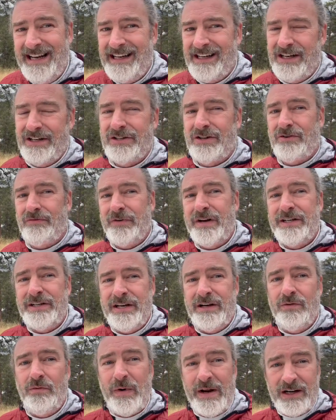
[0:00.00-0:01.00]
because they're
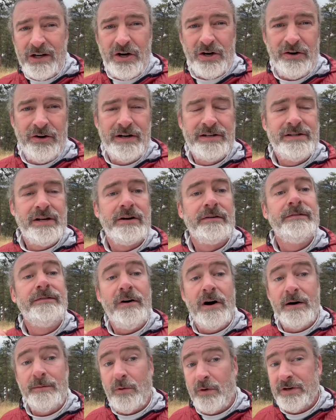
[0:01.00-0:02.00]
reaching wind currents that are
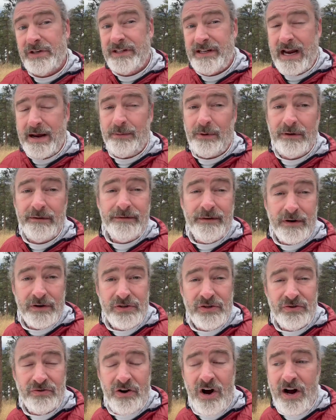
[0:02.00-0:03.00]
far more stable and far
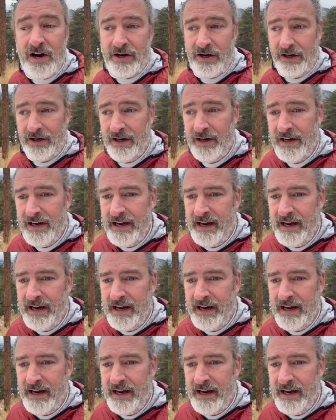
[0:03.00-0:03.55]
stronger.